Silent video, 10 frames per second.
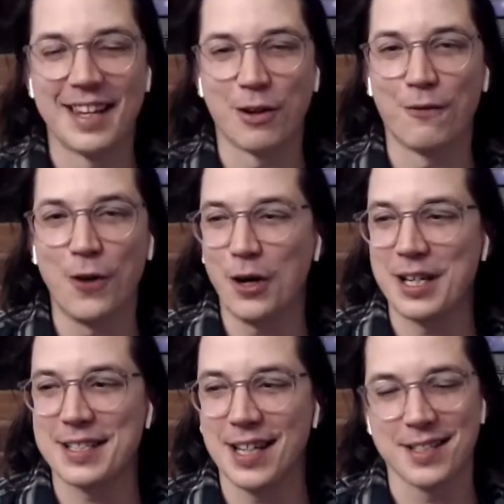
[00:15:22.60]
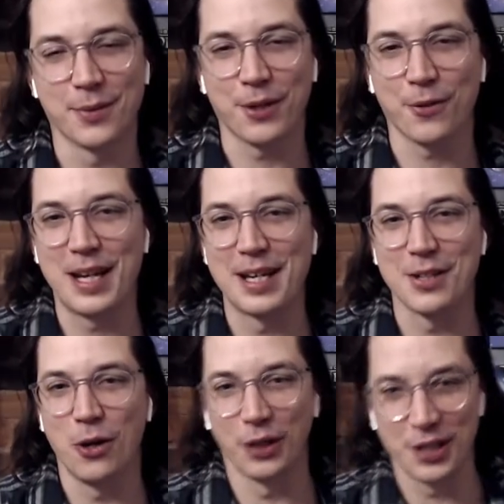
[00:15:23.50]
they're referring to sets that were 3 years
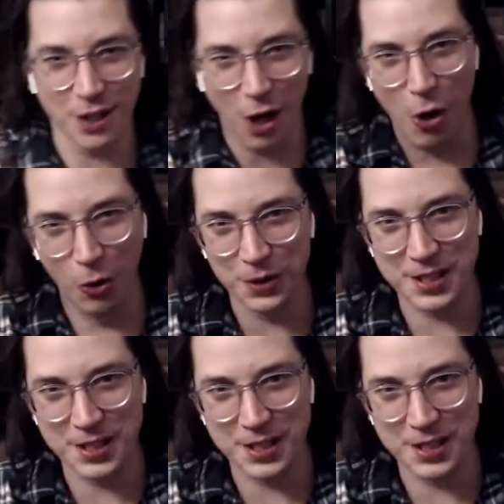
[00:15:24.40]
old as old